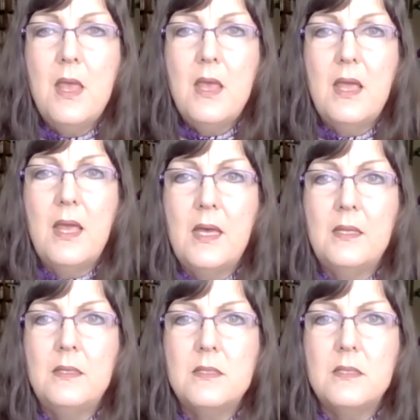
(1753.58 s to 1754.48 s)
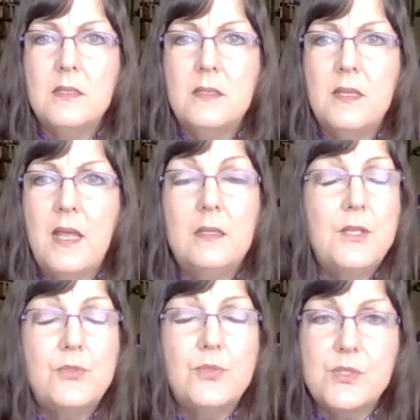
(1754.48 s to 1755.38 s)
And the
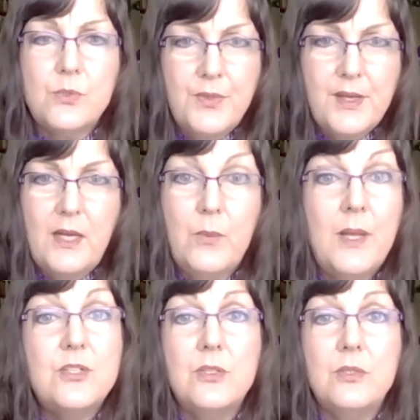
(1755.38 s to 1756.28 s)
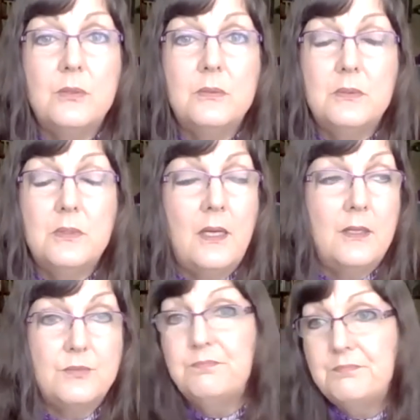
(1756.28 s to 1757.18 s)
elementary school that I went to,
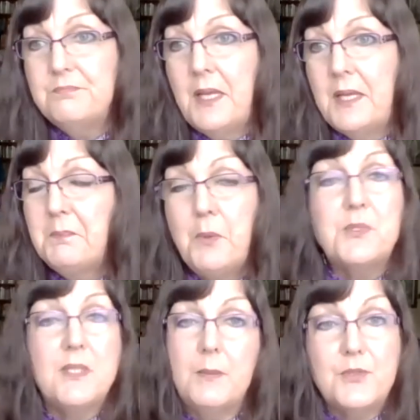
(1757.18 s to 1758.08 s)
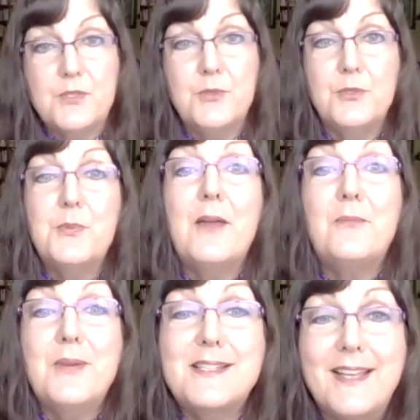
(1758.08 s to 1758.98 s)
like most elementary schools, we had
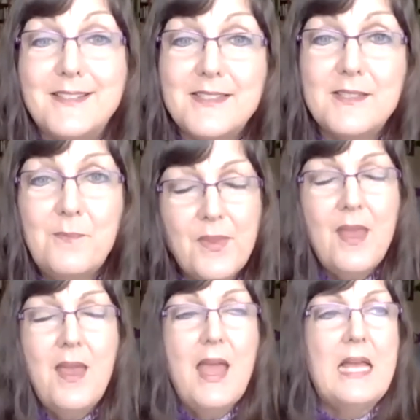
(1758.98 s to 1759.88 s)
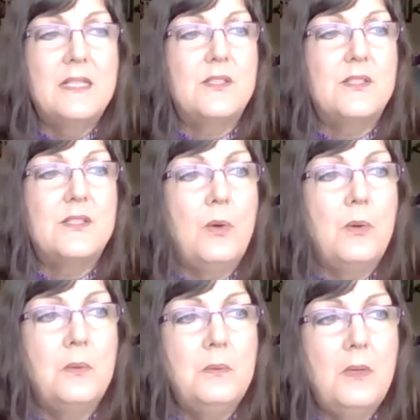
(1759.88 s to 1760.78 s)
recess. And
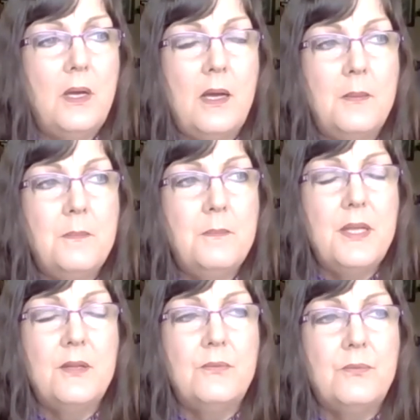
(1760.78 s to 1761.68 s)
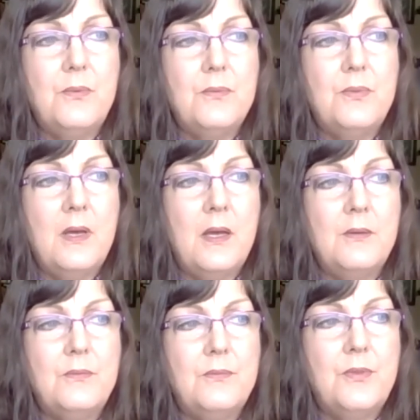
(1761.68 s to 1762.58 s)
so in
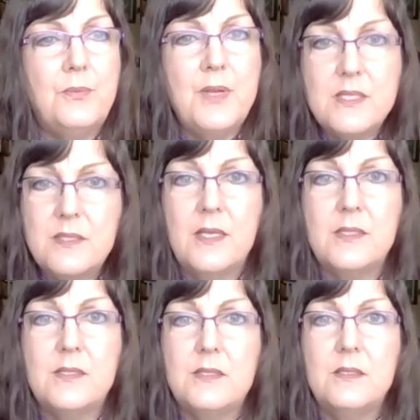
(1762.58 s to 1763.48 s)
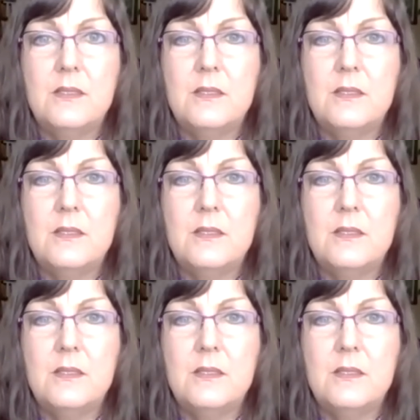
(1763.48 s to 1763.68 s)
the recess,